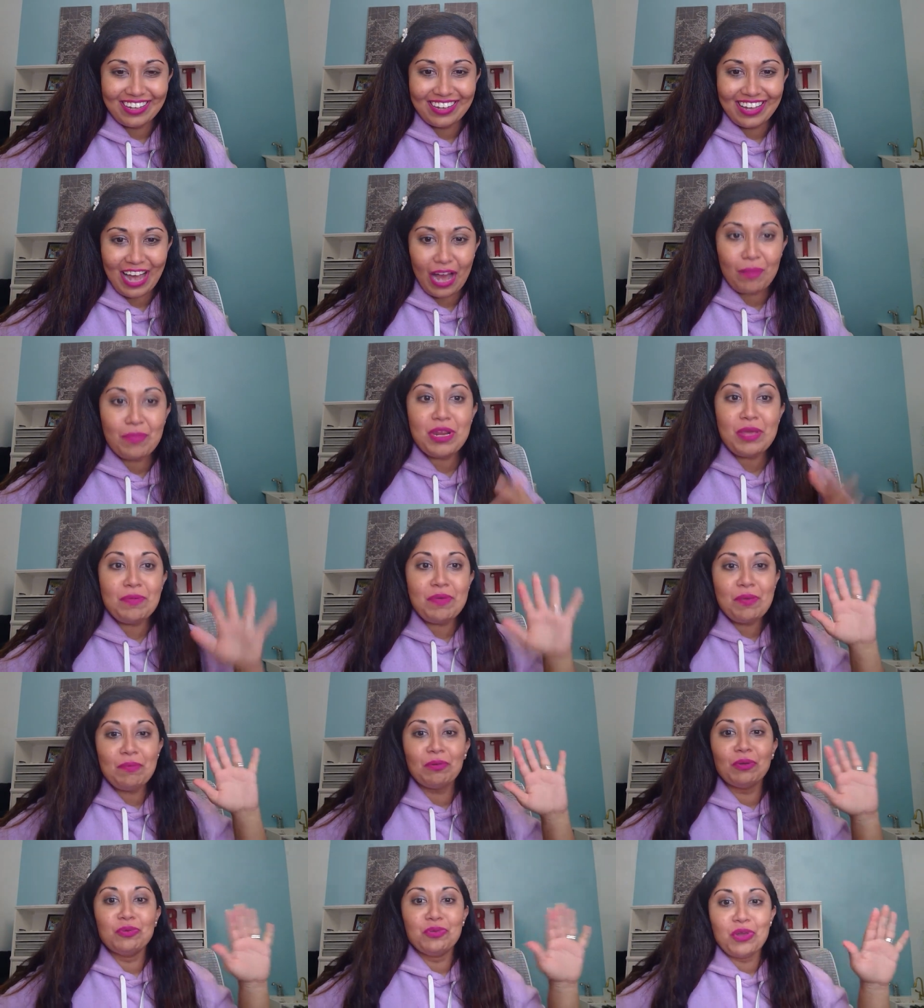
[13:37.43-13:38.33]
How many
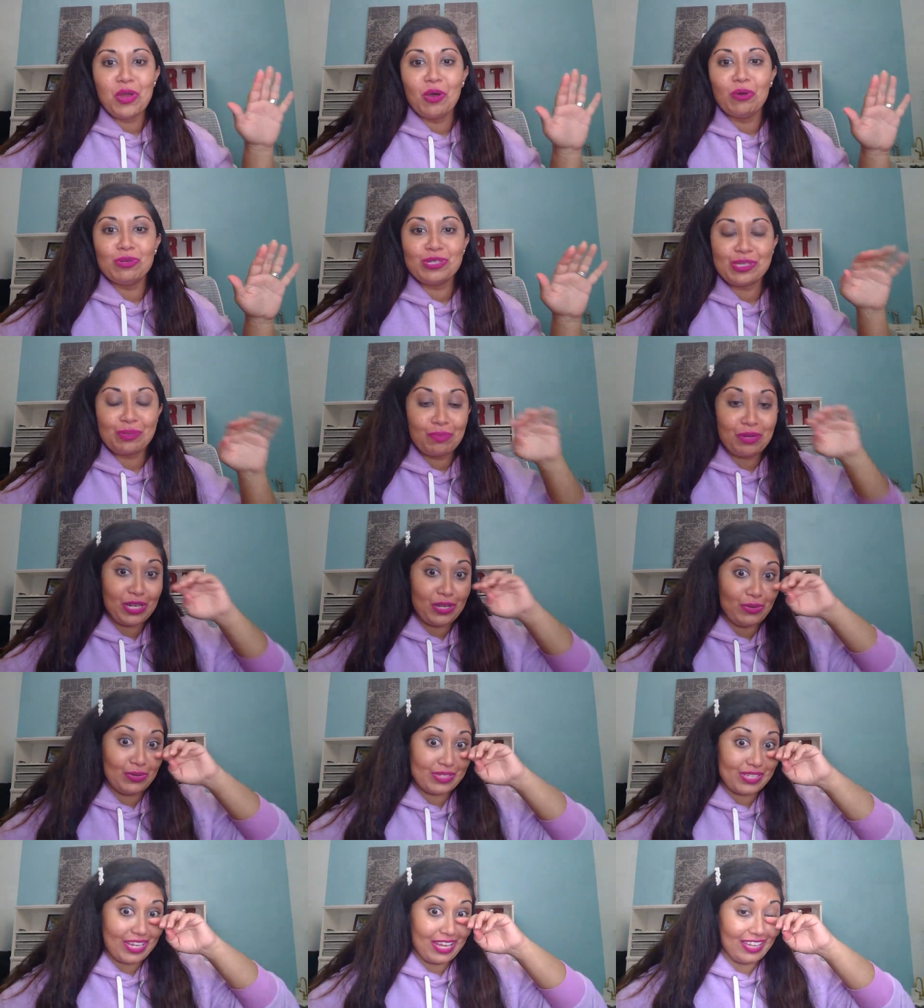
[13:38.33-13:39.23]
people know somebody
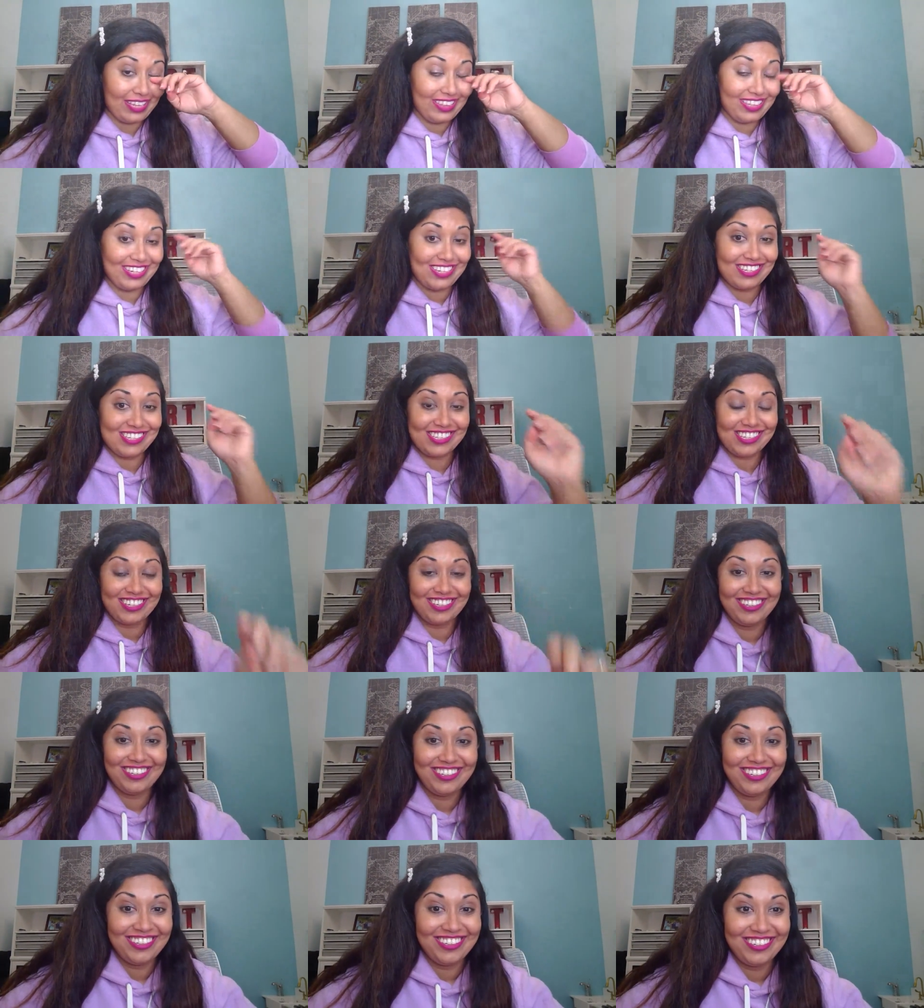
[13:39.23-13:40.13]
who's like this?
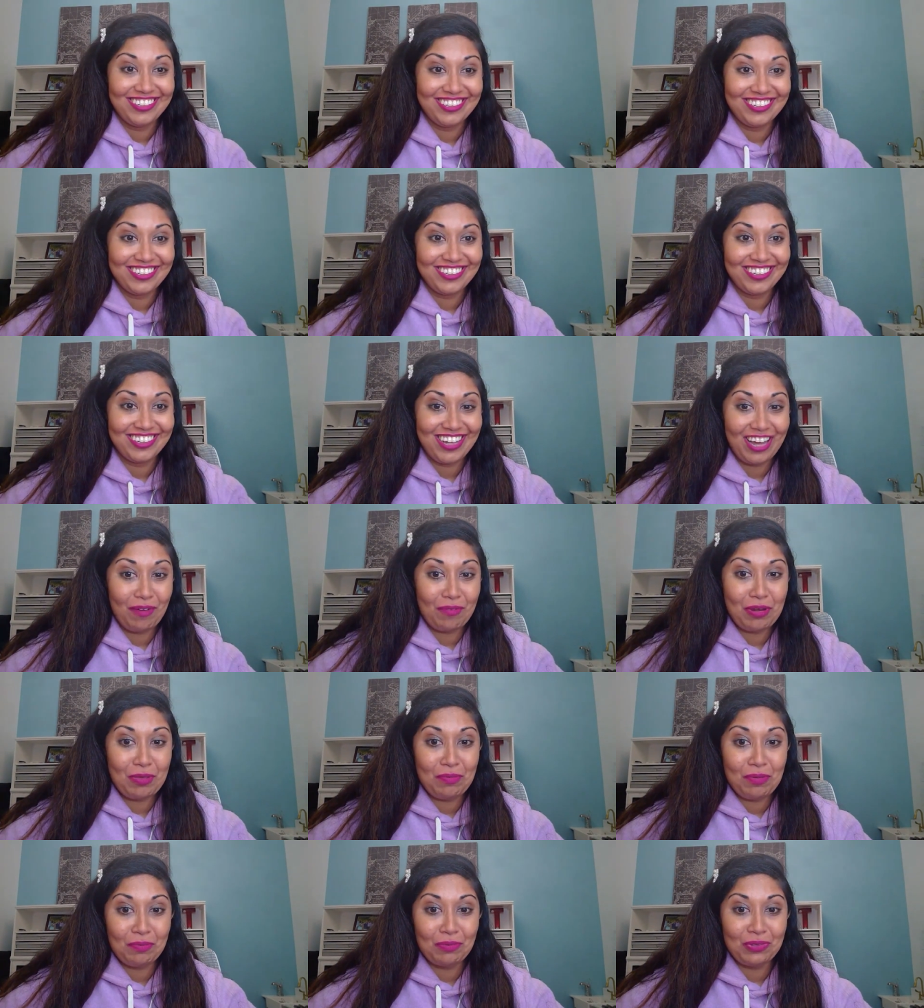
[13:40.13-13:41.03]
How
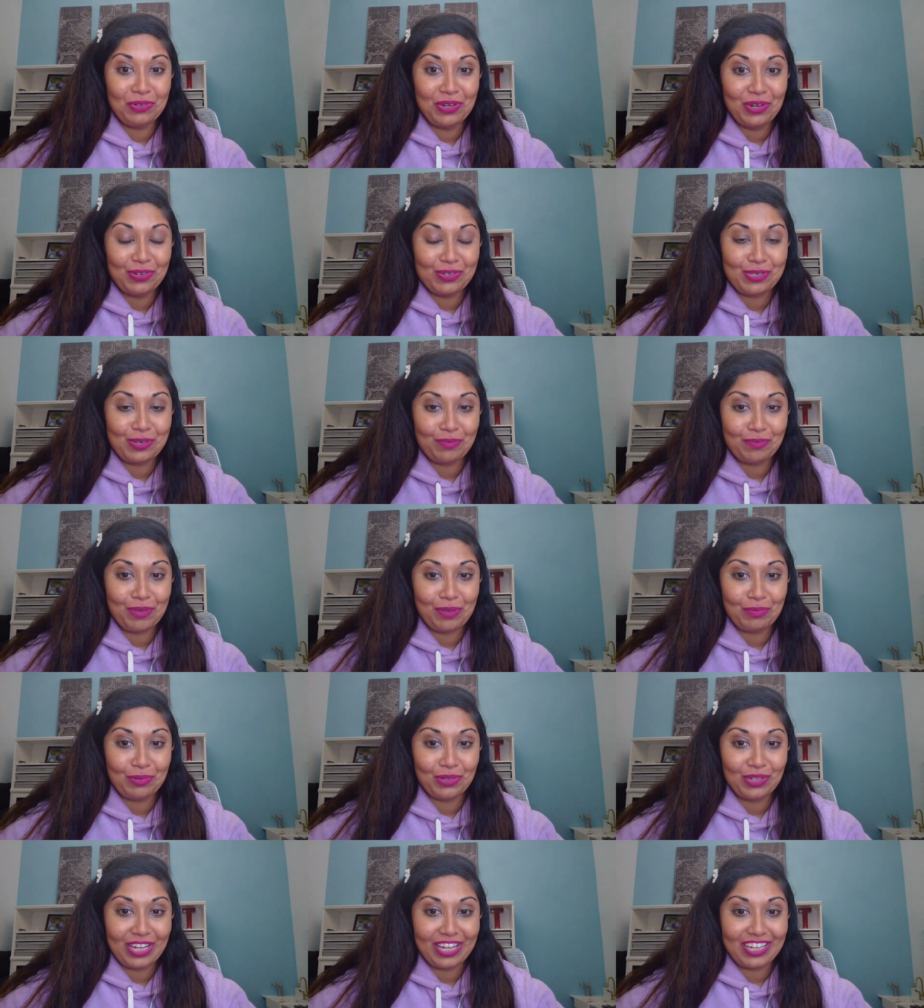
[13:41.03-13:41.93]
many people know some
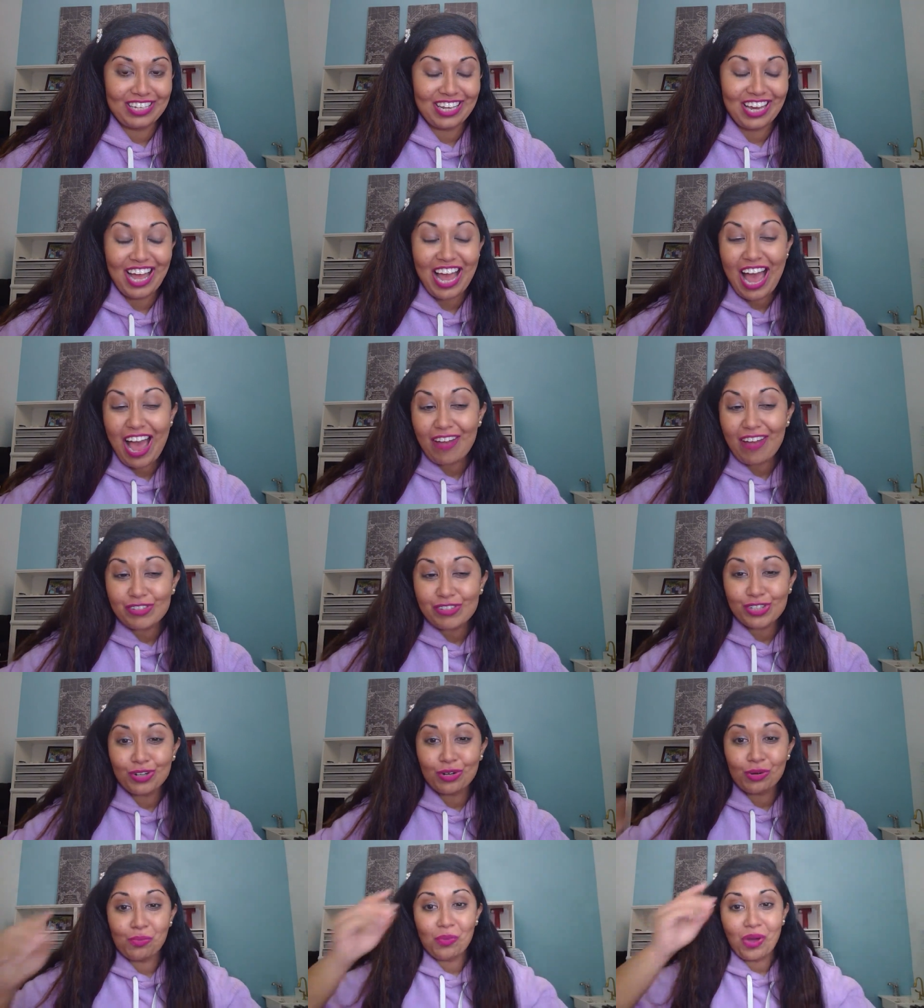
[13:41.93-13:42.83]
people like it? After
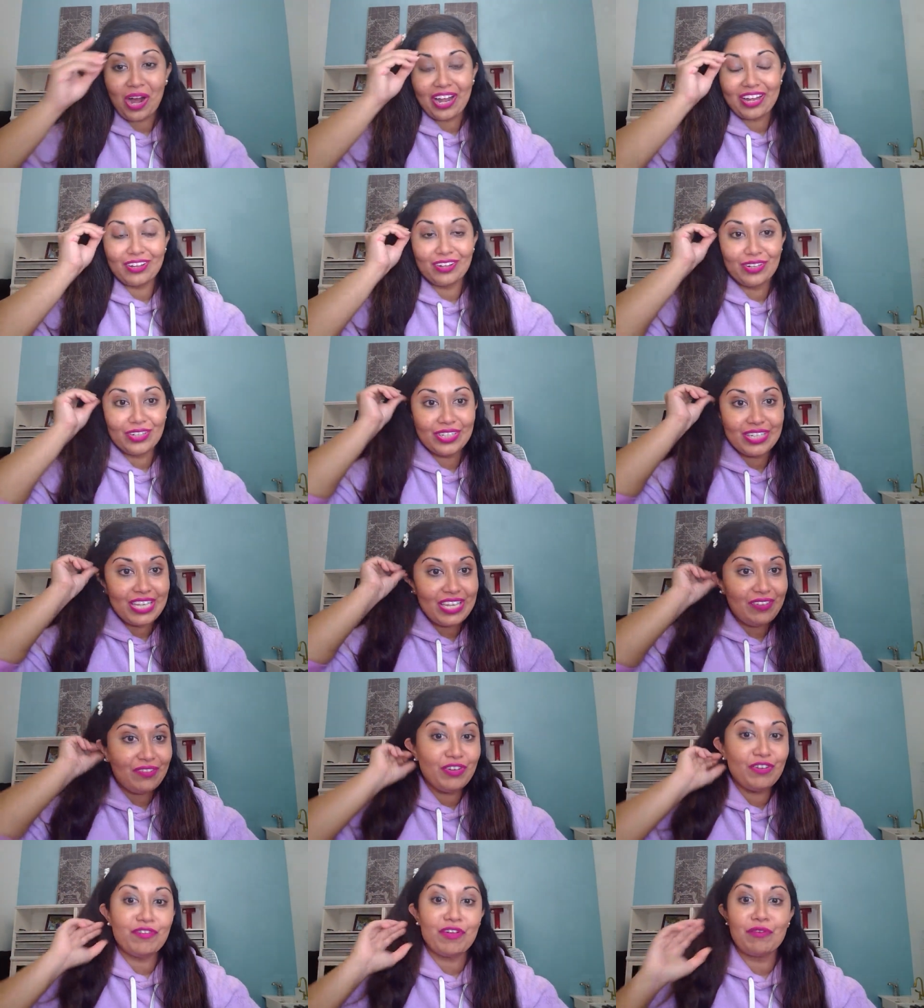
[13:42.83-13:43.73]
a while,
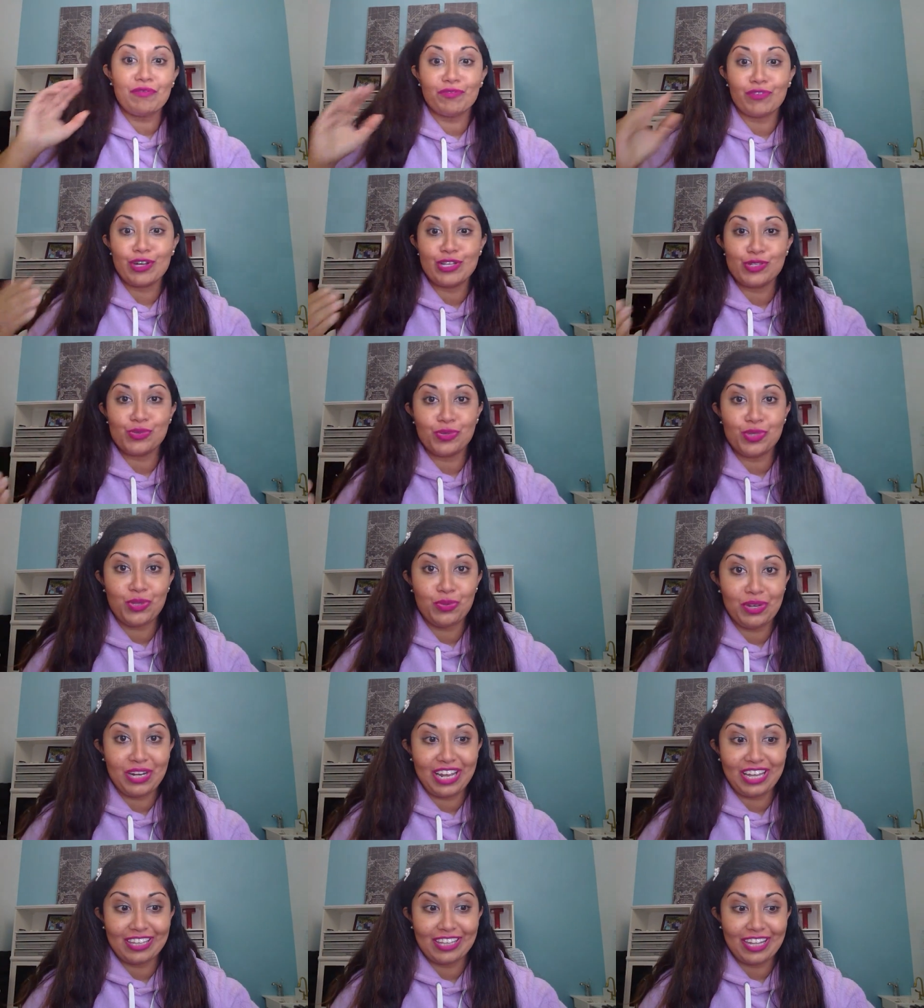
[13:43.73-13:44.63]
even if I'm friends with you
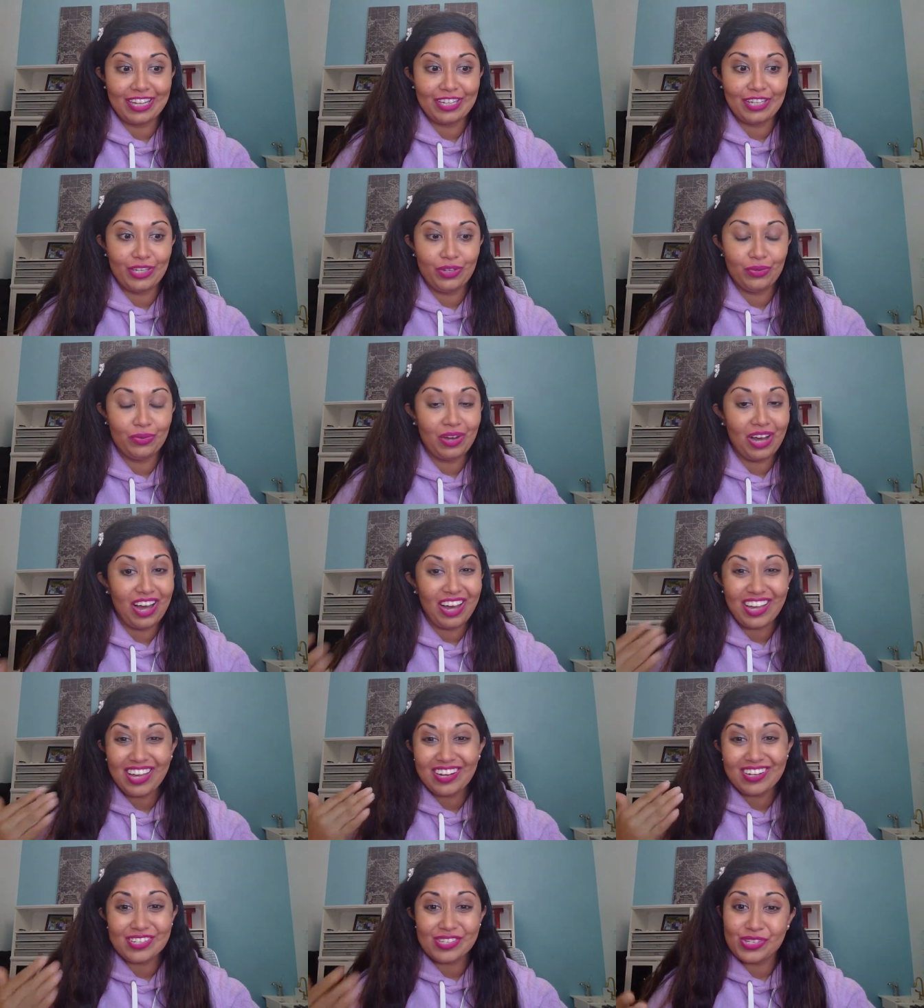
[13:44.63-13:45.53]
and I like you, I
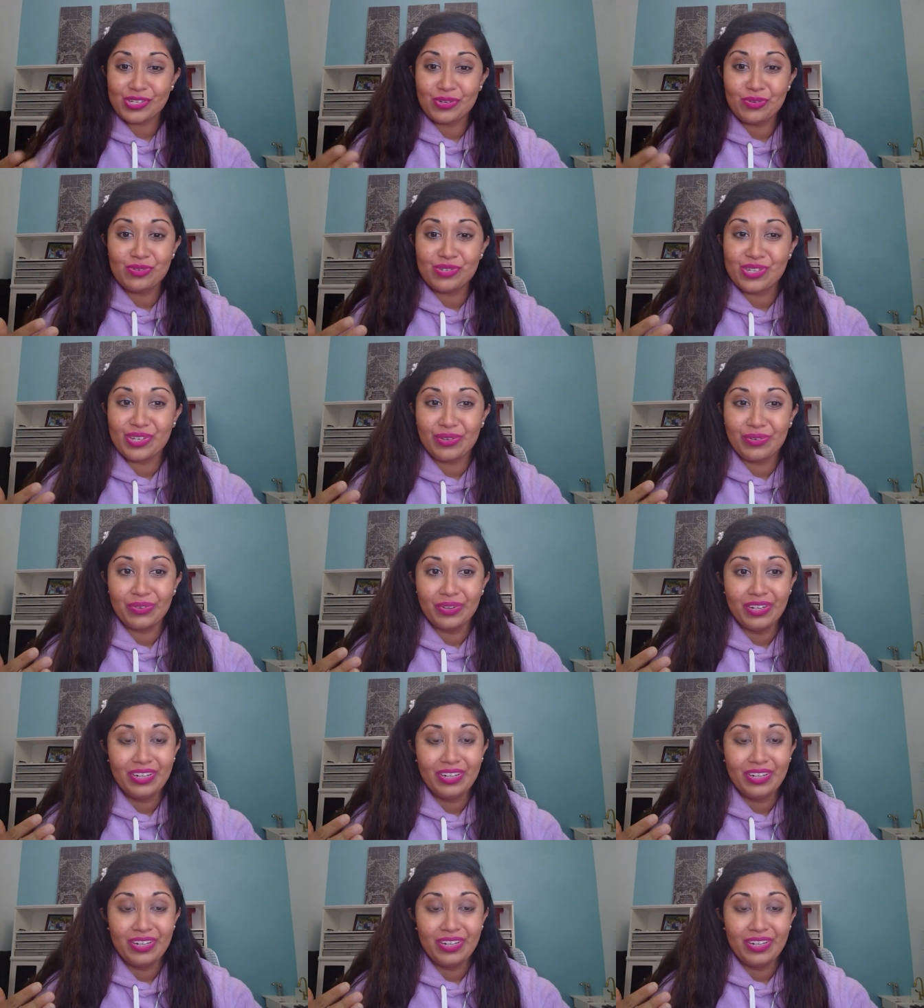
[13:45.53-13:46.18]
gotta snooze you.